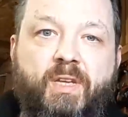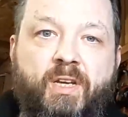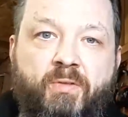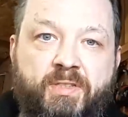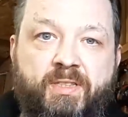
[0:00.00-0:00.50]

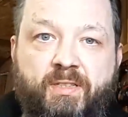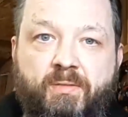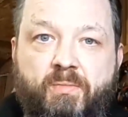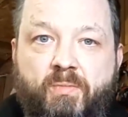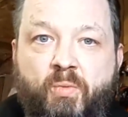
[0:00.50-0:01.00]

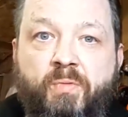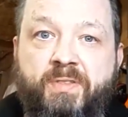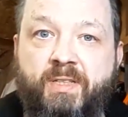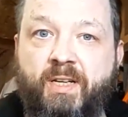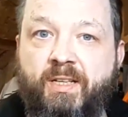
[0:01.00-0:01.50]
Christian
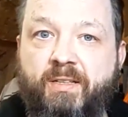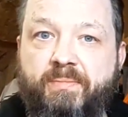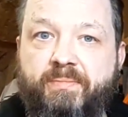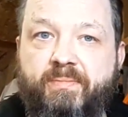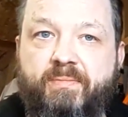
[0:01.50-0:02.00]
Wolfsteiner
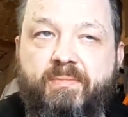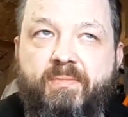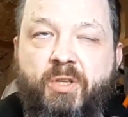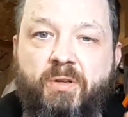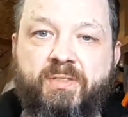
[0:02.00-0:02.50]

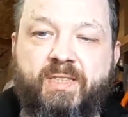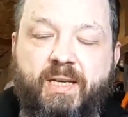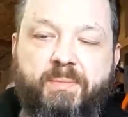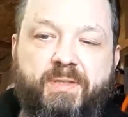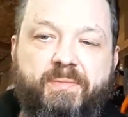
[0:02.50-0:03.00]

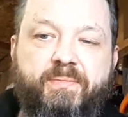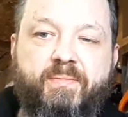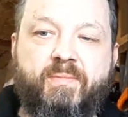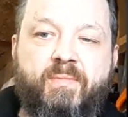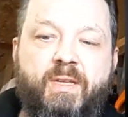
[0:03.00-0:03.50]
concept.
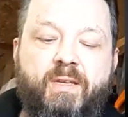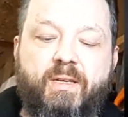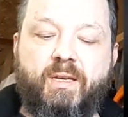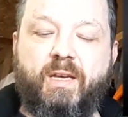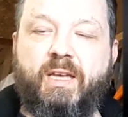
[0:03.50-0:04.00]

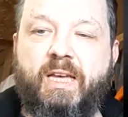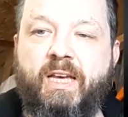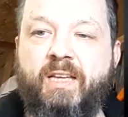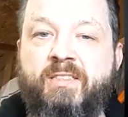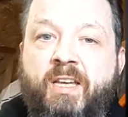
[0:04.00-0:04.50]

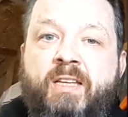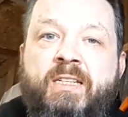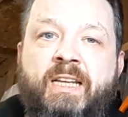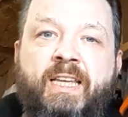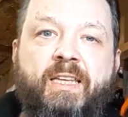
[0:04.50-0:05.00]

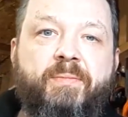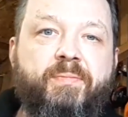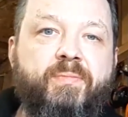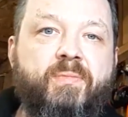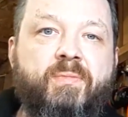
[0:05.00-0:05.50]
Certainly,
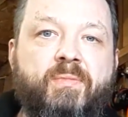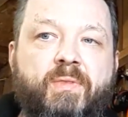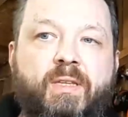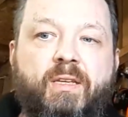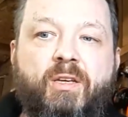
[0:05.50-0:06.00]

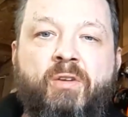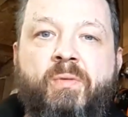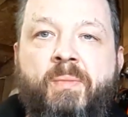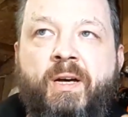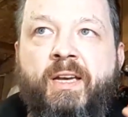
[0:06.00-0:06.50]
Uwe
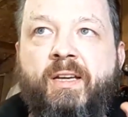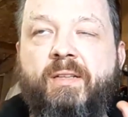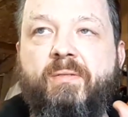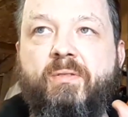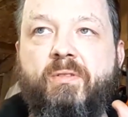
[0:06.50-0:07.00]
Maier
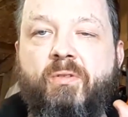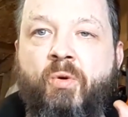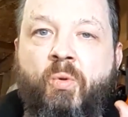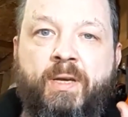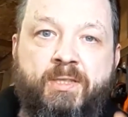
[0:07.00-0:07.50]

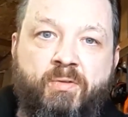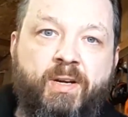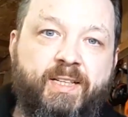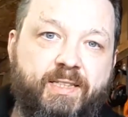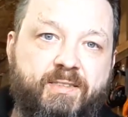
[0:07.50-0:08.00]
always
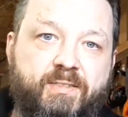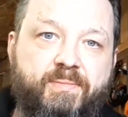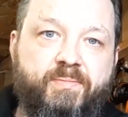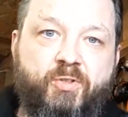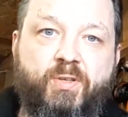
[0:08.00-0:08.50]
credits
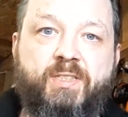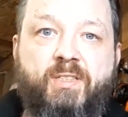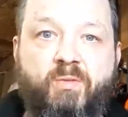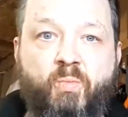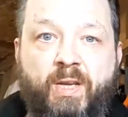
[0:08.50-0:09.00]

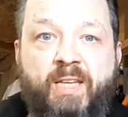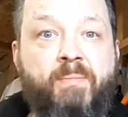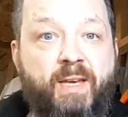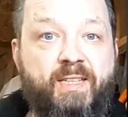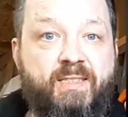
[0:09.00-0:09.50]
Christian when he
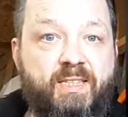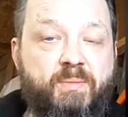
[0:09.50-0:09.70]
makes these